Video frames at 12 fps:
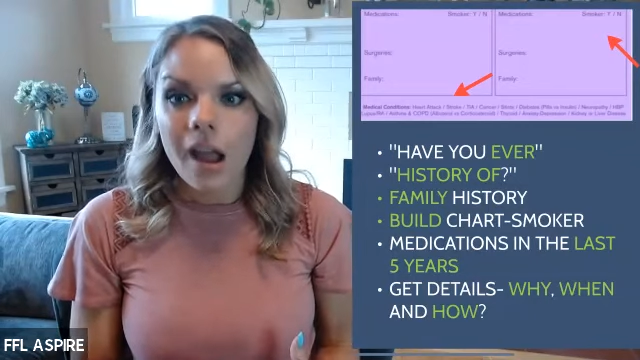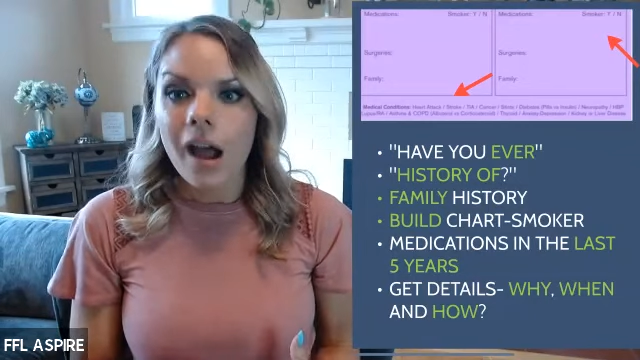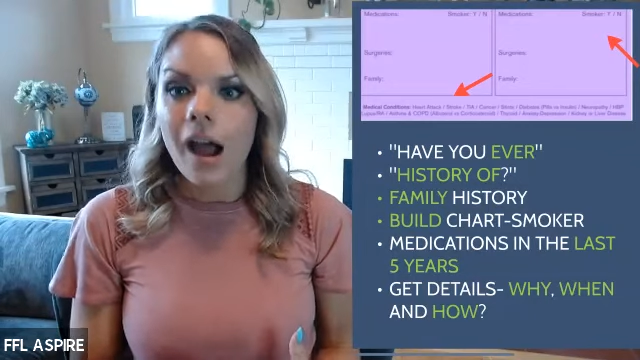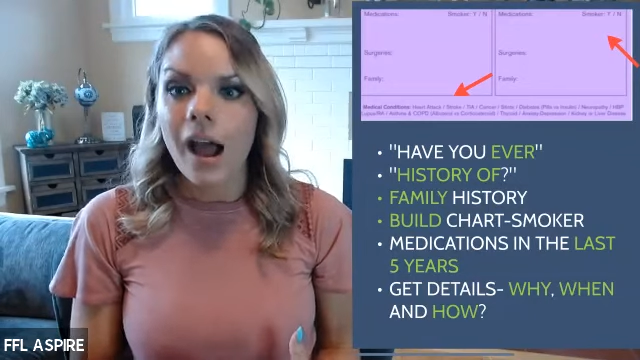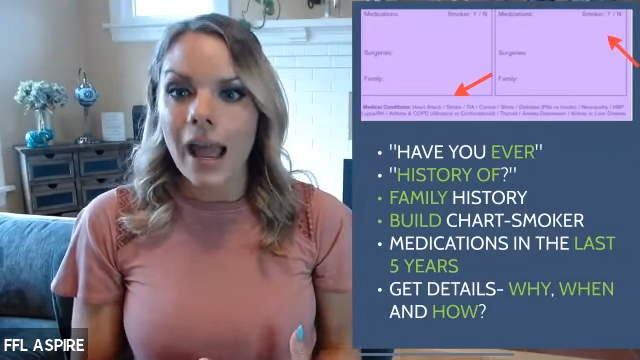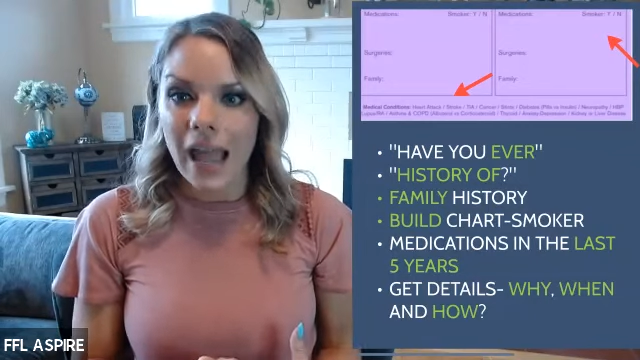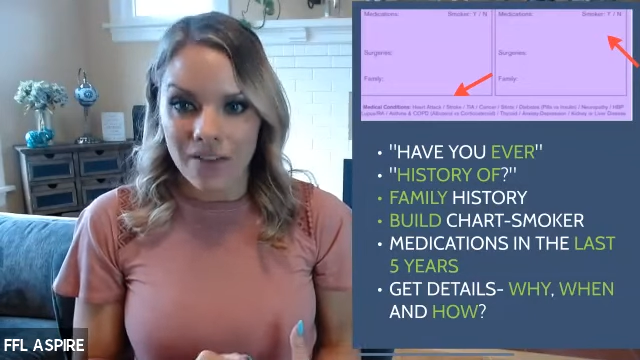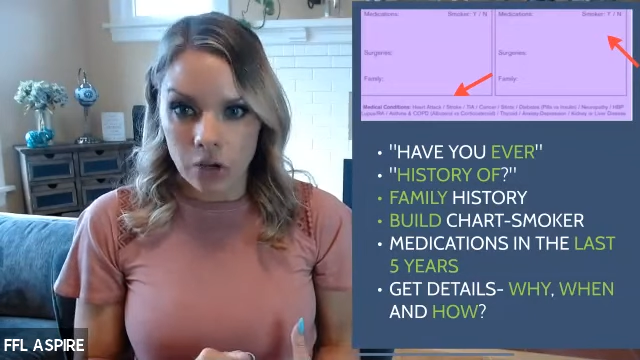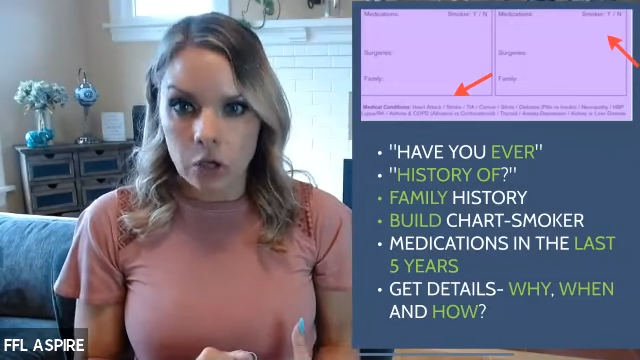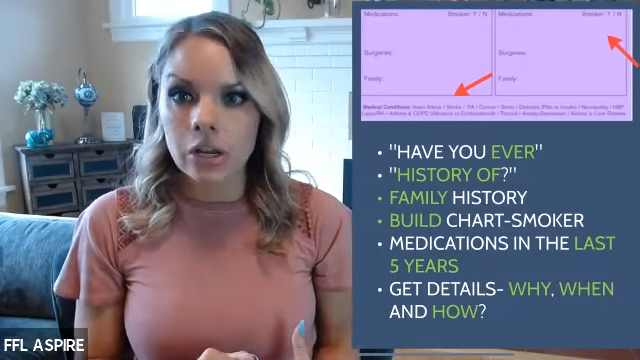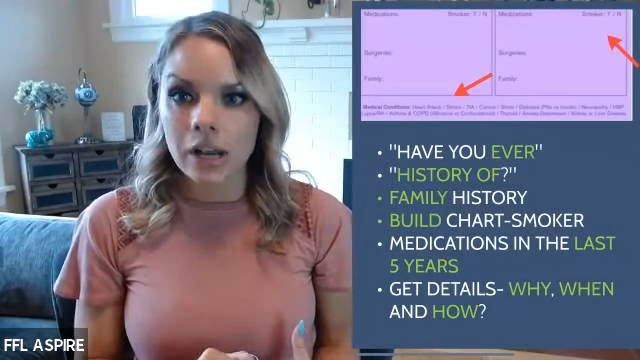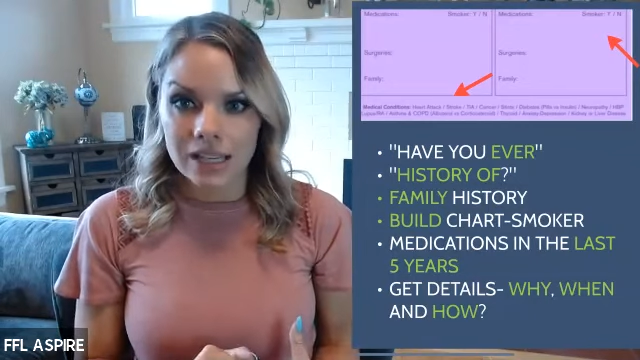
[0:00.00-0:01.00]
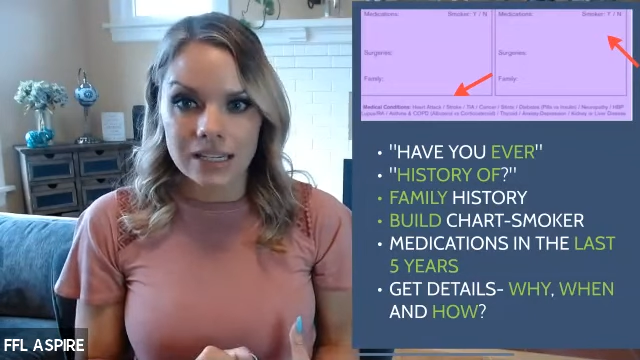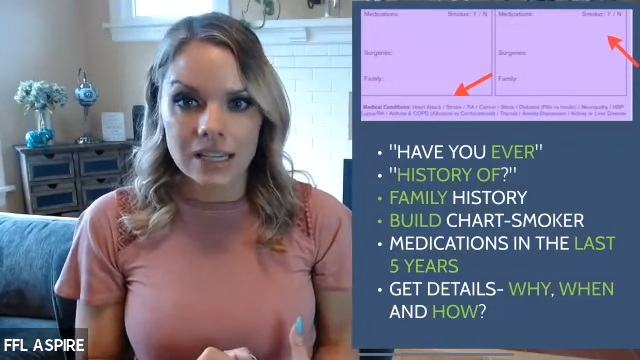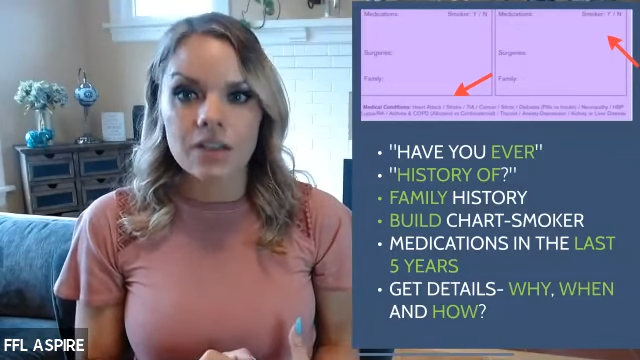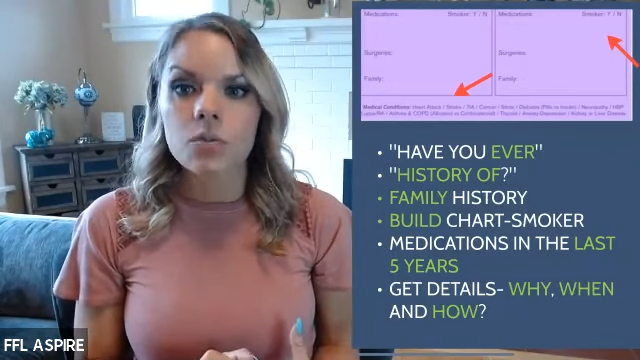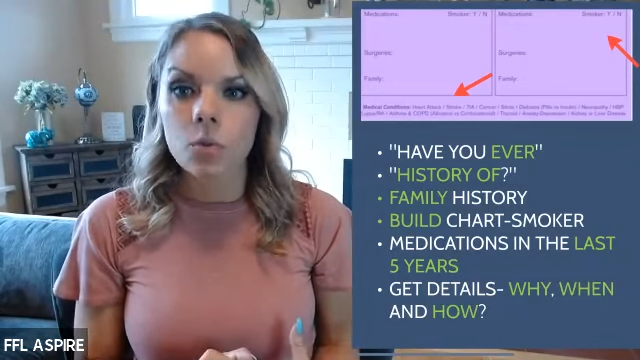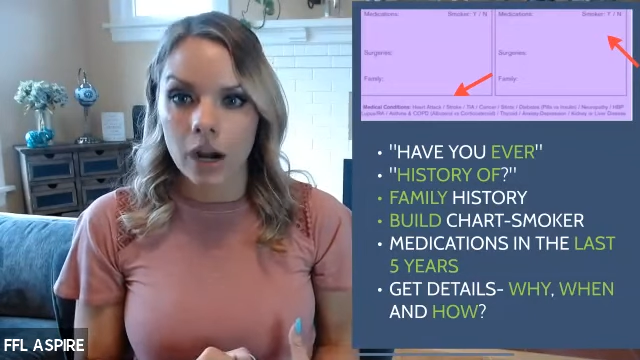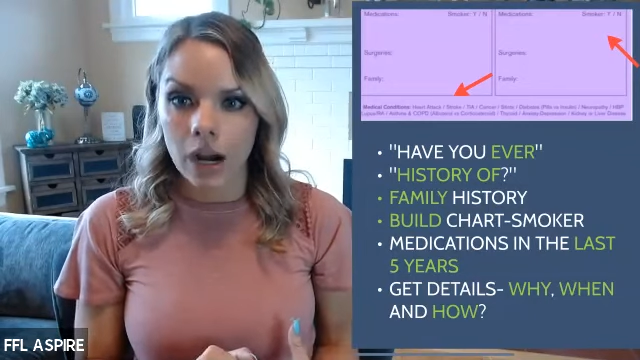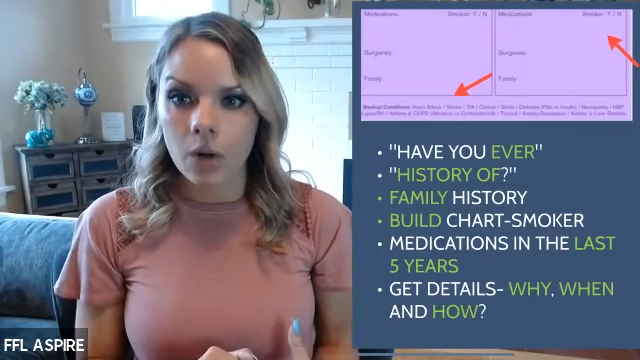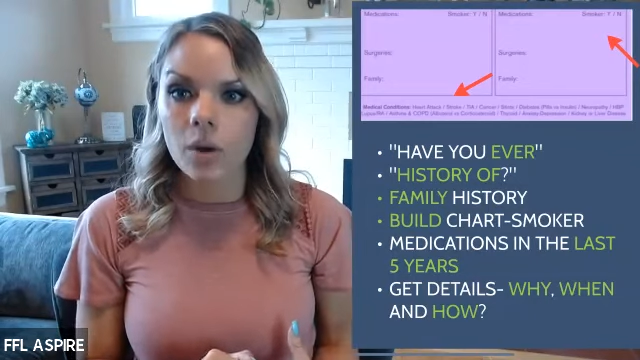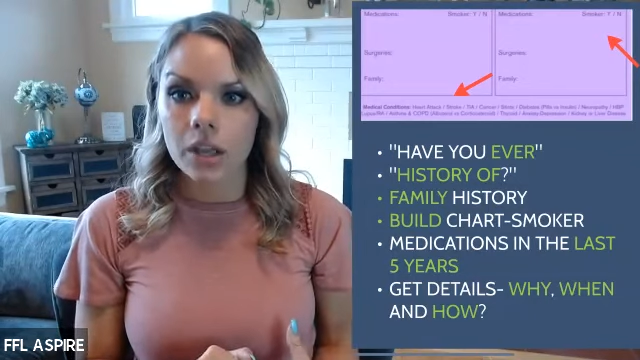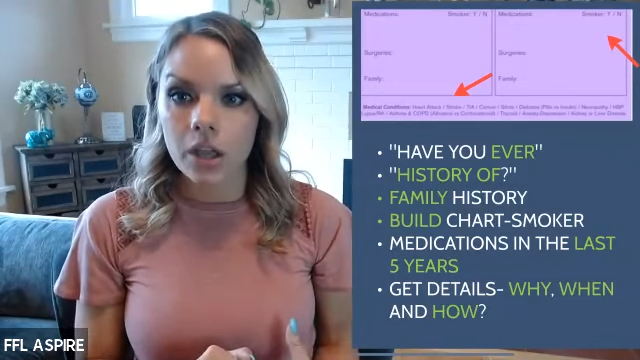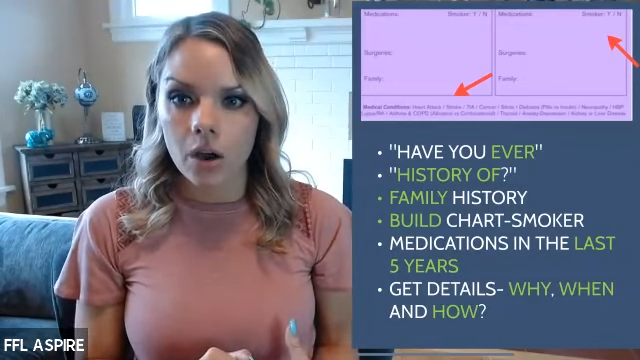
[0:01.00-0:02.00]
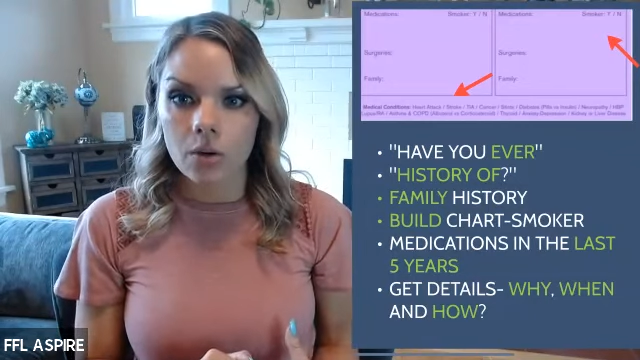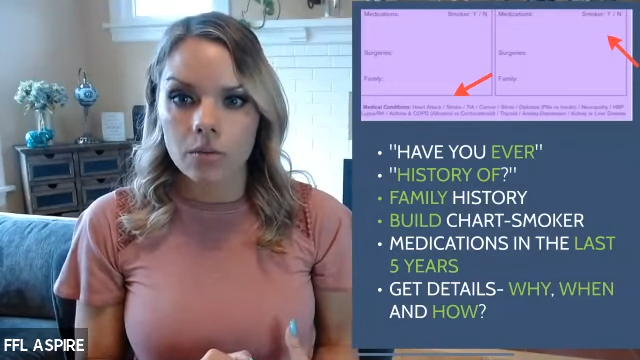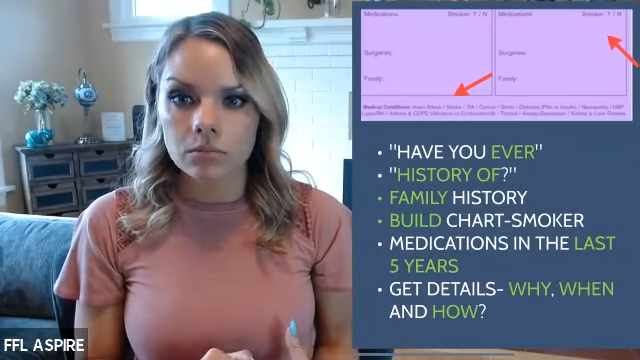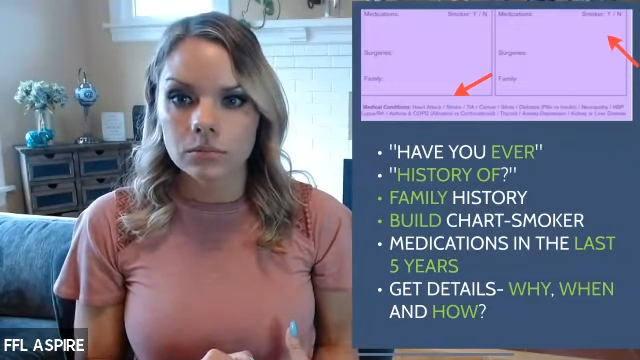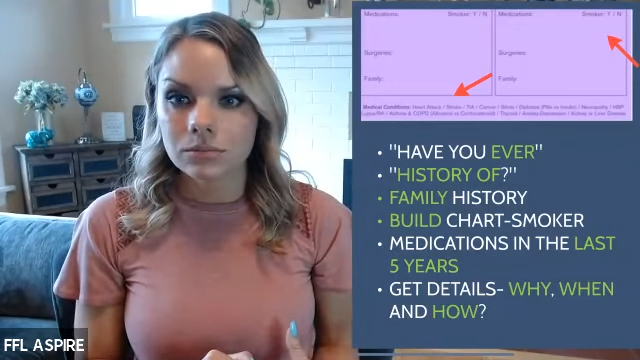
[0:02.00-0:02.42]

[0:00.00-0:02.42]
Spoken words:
I have a good idea of where I want to go.